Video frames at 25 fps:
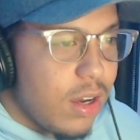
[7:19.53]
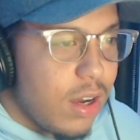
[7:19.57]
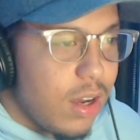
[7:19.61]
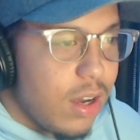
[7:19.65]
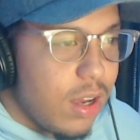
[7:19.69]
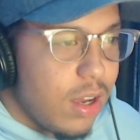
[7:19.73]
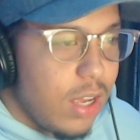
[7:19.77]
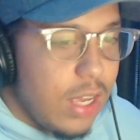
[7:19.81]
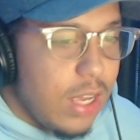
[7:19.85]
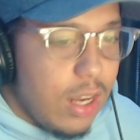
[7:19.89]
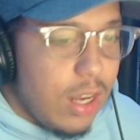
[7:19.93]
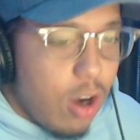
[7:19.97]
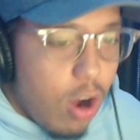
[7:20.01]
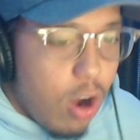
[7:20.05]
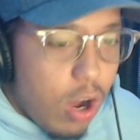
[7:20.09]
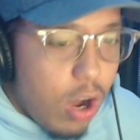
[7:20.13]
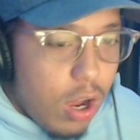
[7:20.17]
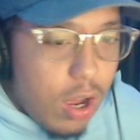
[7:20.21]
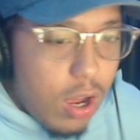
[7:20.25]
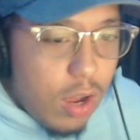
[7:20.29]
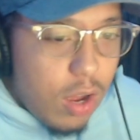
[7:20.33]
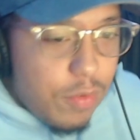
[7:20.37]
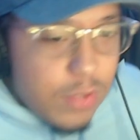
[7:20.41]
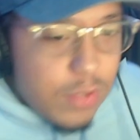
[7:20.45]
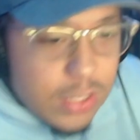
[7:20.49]
It
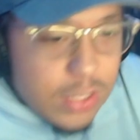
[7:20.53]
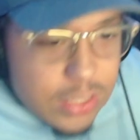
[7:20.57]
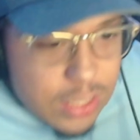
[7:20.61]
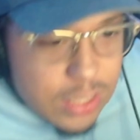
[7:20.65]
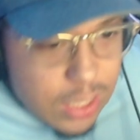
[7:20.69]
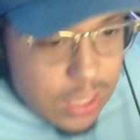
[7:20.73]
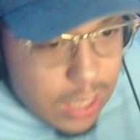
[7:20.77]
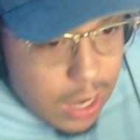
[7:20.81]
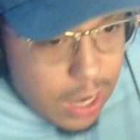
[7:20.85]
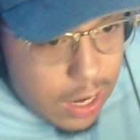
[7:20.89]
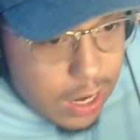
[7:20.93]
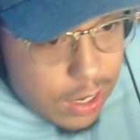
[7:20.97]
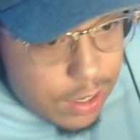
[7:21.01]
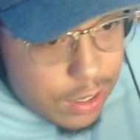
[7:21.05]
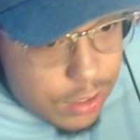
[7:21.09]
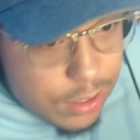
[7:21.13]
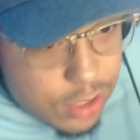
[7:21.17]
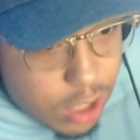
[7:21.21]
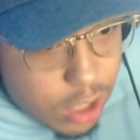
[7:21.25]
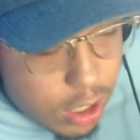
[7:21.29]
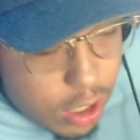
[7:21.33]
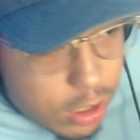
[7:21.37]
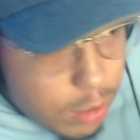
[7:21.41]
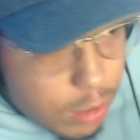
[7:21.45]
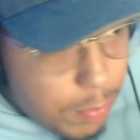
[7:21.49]
obviously, I
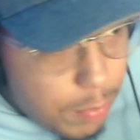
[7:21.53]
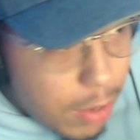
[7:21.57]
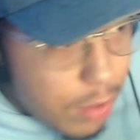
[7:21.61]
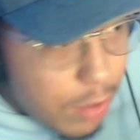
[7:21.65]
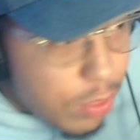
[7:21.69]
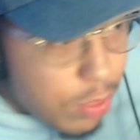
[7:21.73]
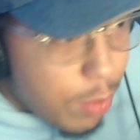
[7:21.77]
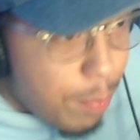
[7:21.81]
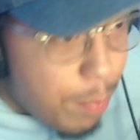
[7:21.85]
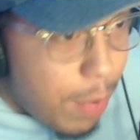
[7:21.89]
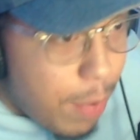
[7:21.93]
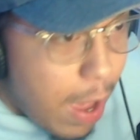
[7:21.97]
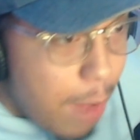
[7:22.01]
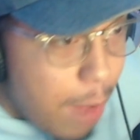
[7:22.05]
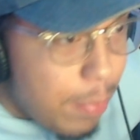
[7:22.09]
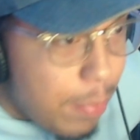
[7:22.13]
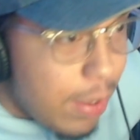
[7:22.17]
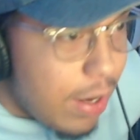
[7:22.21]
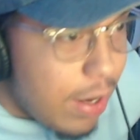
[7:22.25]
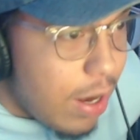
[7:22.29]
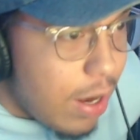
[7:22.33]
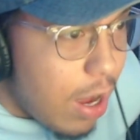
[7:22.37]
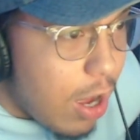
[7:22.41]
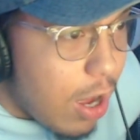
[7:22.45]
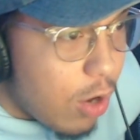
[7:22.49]
talked about the Batman
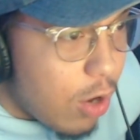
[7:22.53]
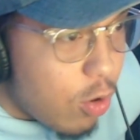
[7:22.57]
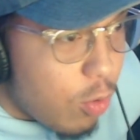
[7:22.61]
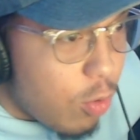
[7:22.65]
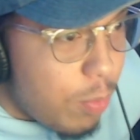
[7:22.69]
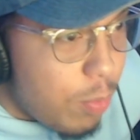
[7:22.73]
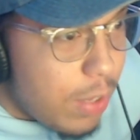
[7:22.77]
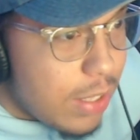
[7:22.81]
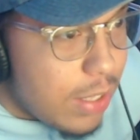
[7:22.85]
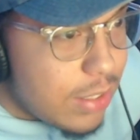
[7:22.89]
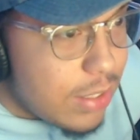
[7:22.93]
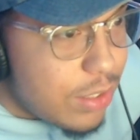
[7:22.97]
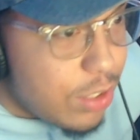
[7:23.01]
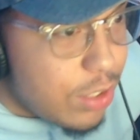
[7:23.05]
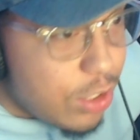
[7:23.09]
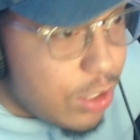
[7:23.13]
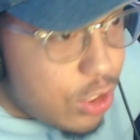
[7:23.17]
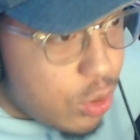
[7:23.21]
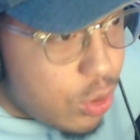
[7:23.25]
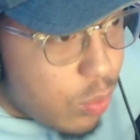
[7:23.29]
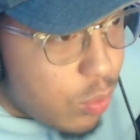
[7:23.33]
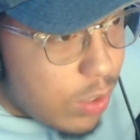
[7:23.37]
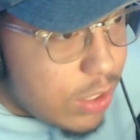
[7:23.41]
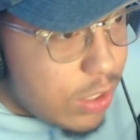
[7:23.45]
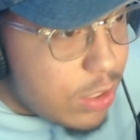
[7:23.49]
and Aquaman
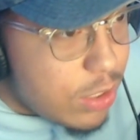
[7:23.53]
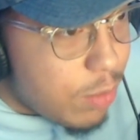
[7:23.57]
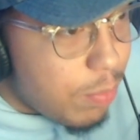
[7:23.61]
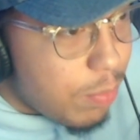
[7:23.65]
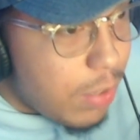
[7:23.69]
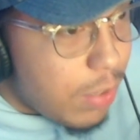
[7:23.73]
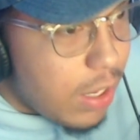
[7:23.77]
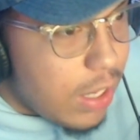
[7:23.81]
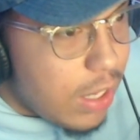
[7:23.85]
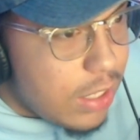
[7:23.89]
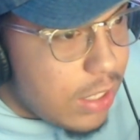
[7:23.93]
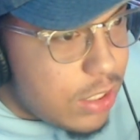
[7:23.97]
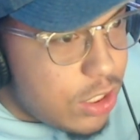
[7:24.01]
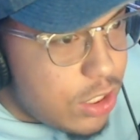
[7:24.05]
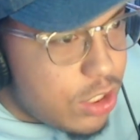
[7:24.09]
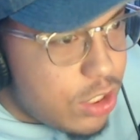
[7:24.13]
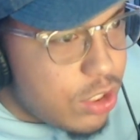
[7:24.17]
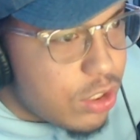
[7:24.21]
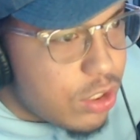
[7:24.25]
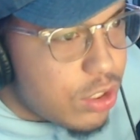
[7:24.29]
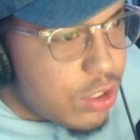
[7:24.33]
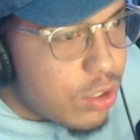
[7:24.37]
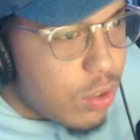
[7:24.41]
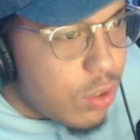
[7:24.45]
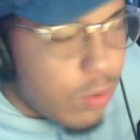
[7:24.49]
situation, but it's
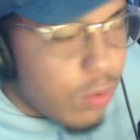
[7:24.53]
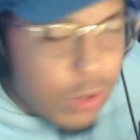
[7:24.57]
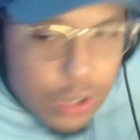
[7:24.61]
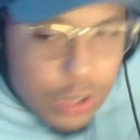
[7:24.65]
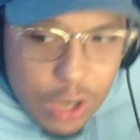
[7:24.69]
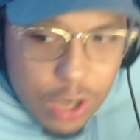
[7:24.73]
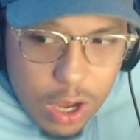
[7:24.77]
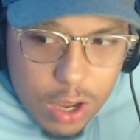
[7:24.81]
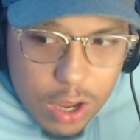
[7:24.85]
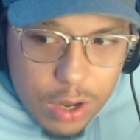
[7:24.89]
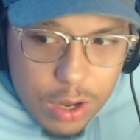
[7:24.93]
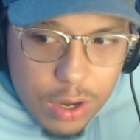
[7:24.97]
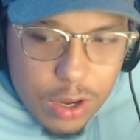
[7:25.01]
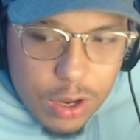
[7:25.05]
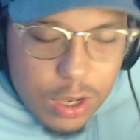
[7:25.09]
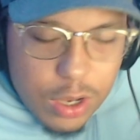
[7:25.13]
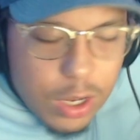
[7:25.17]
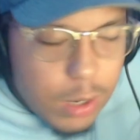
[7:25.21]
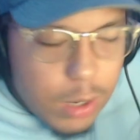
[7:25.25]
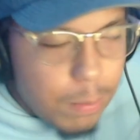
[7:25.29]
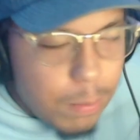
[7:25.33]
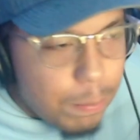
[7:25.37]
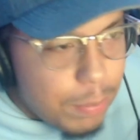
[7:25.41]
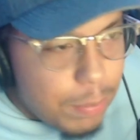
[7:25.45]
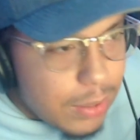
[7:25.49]
just done
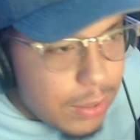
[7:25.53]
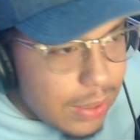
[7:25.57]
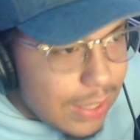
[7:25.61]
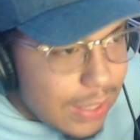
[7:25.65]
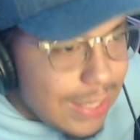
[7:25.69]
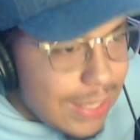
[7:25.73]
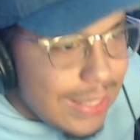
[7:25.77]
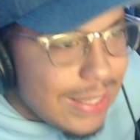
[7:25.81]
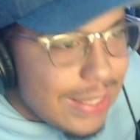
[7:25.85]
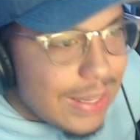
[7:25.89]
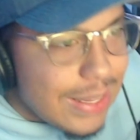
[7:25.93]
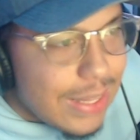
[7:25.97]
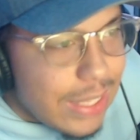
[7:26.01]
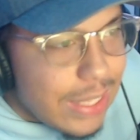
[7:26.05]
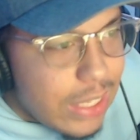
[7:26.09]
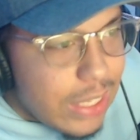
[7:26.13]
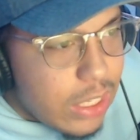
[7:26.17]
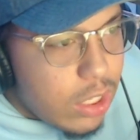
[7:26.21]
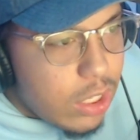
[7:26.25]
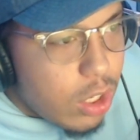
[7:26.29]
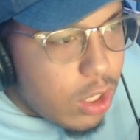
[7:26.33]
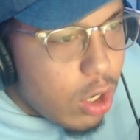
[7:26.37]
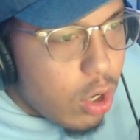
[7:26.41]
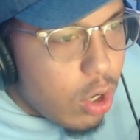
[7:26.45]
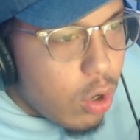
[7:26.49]

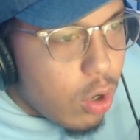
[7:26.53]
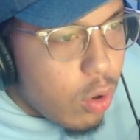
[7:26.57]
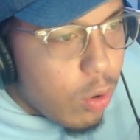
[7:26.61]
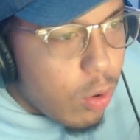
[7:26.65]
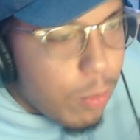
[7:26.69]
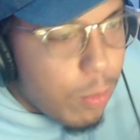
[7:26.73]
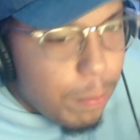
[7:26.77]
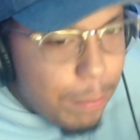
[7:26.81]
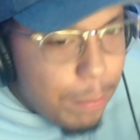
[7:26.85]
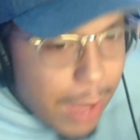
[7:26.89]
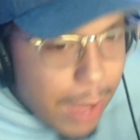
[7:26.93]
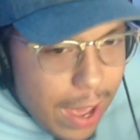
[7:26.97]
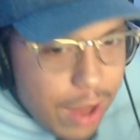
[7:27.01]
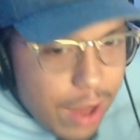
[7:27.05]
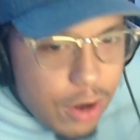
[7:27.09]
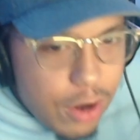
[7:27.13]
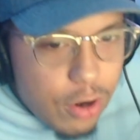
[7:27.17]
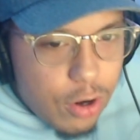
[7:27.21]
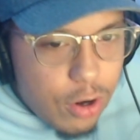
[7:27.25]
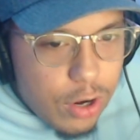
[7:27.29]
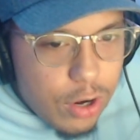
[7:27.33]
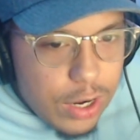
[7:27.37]
completely better.